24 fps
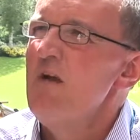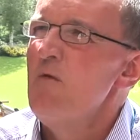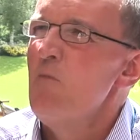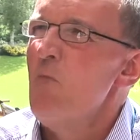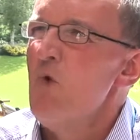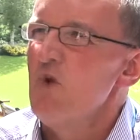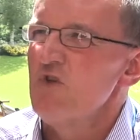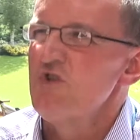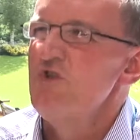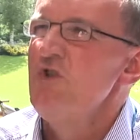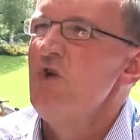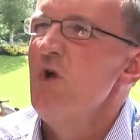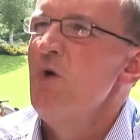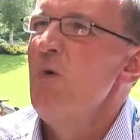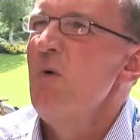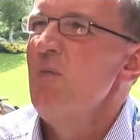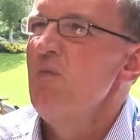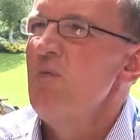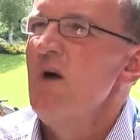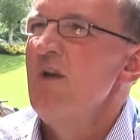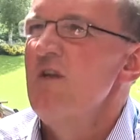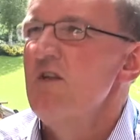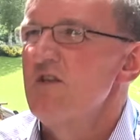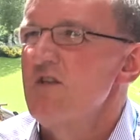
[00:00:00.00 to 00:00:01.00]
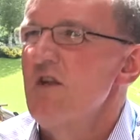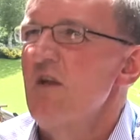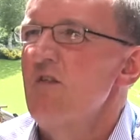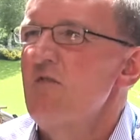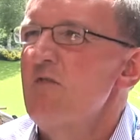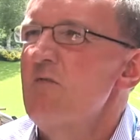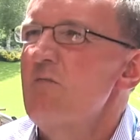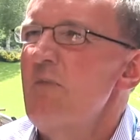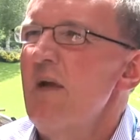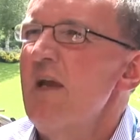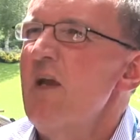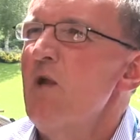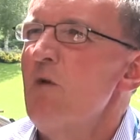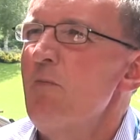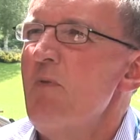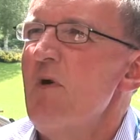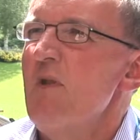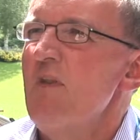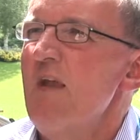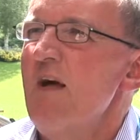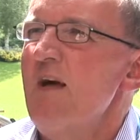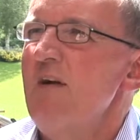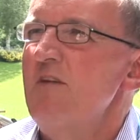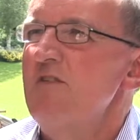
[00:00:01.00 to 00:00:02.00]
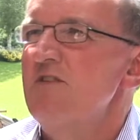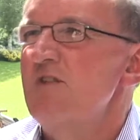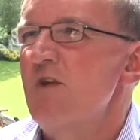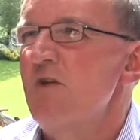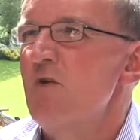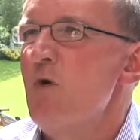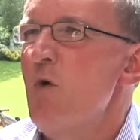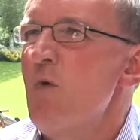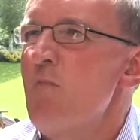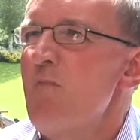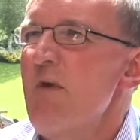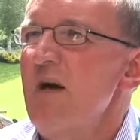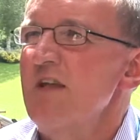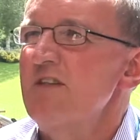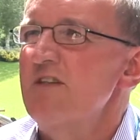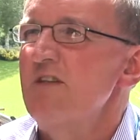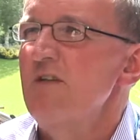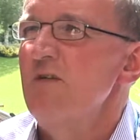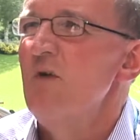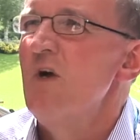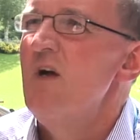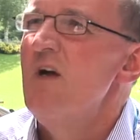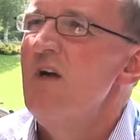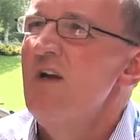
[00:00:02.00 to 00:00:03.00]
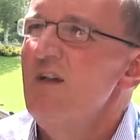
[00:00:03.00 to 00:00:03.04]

what's new and sort of picking up on that and sort of going back to